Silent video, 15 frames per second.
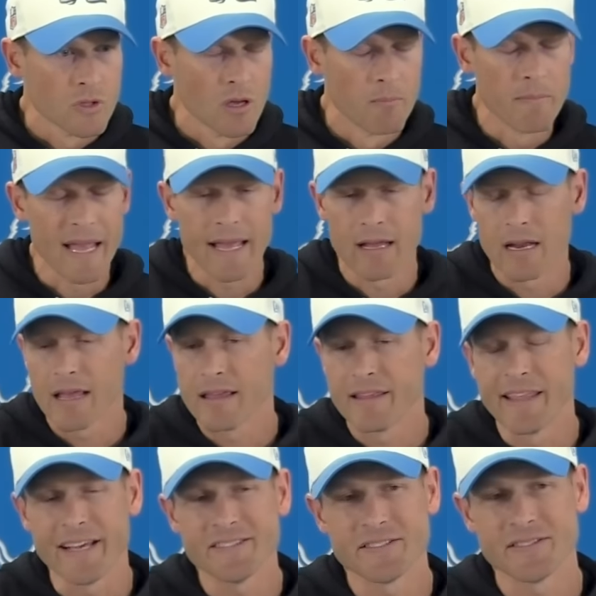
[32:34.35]
Man,
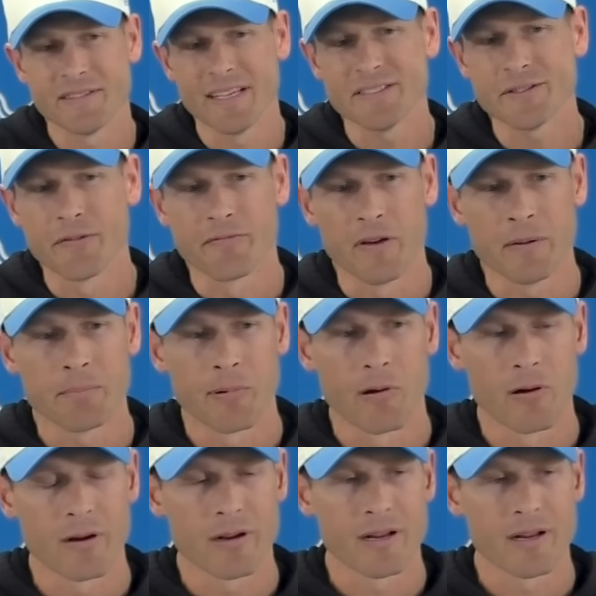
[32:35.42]
that's the fun part,